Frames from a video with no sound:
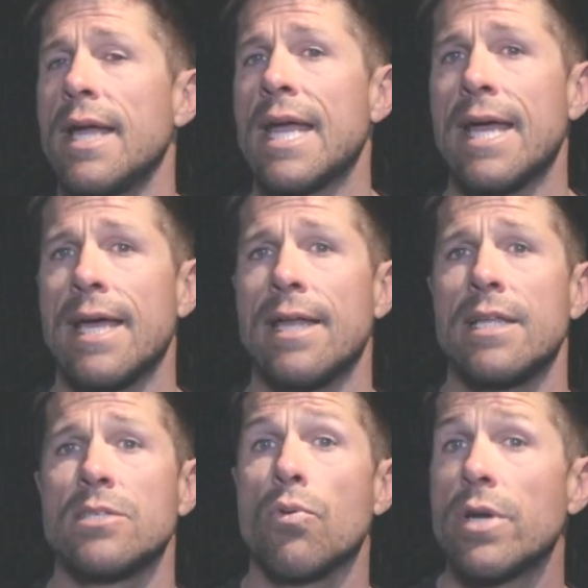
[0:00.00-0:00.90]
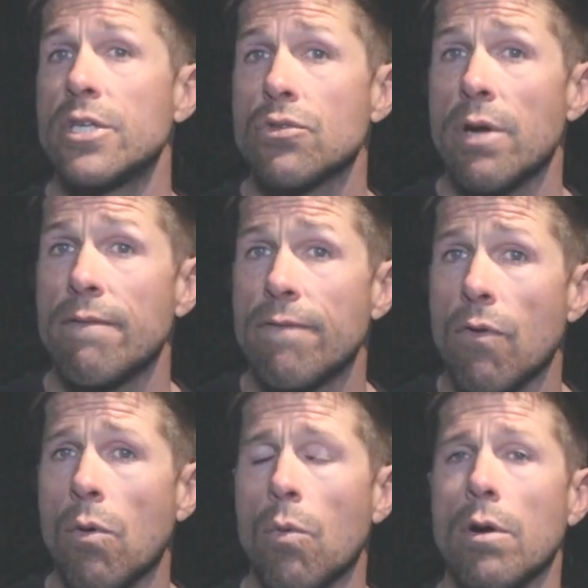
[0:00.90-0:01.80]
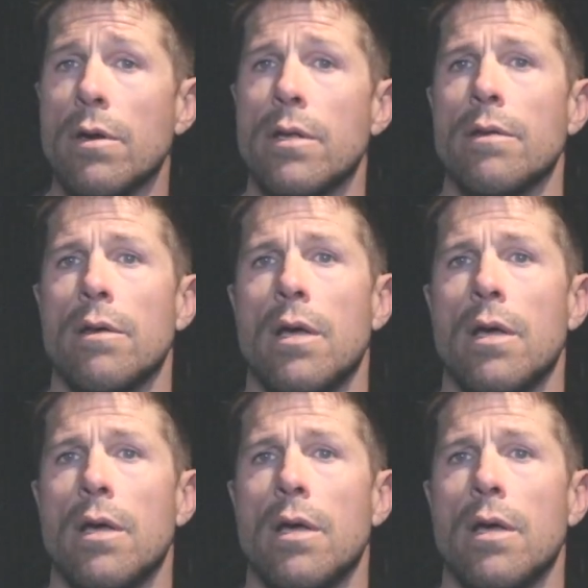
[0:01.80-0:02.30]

And it's pretty straightforward.